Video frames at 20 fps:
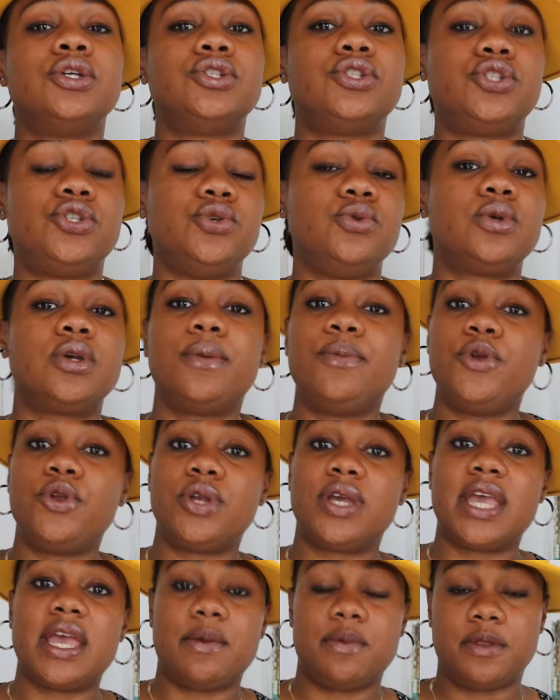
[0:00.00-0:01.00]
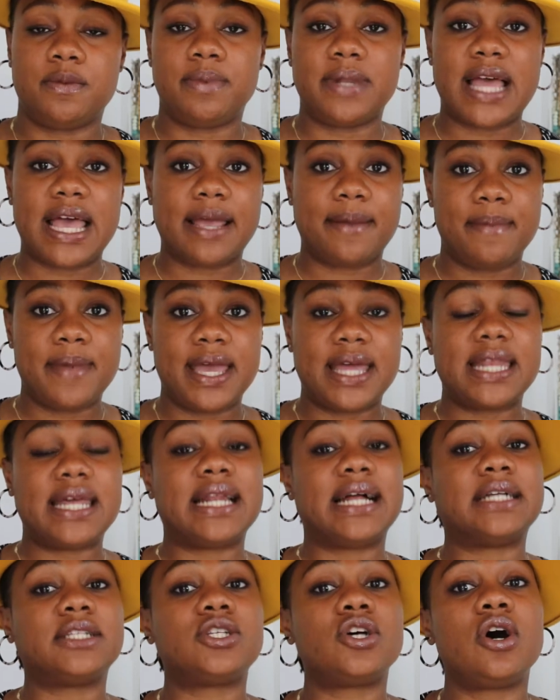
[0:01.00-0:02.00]
to communicate with black men,
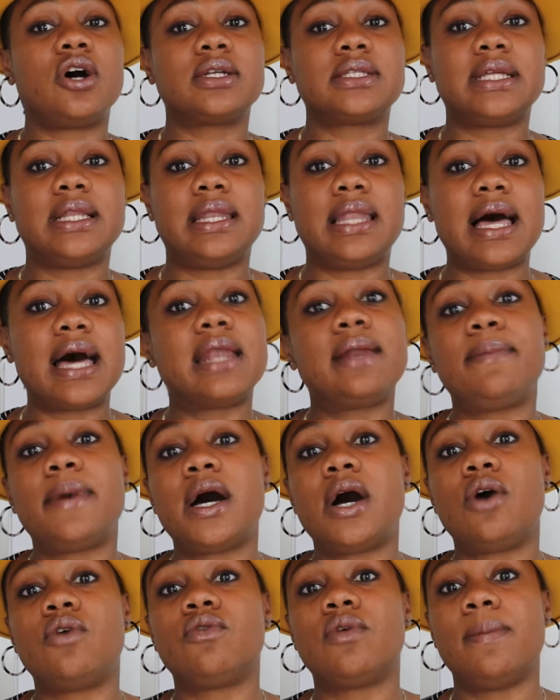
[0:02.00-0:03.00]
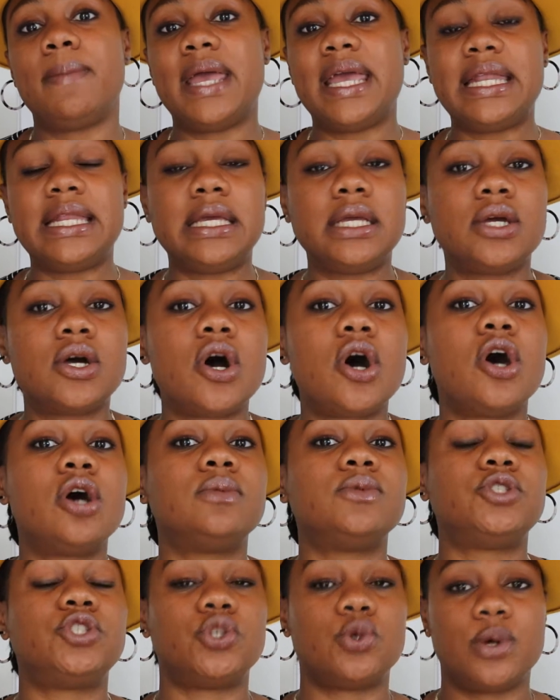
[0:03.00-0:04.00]
and I talked a lot about remaining
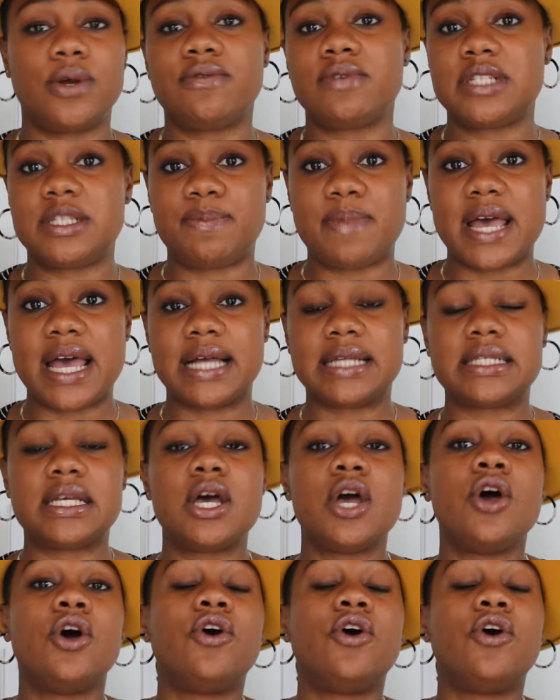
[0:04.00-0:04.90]
calm, showing respect.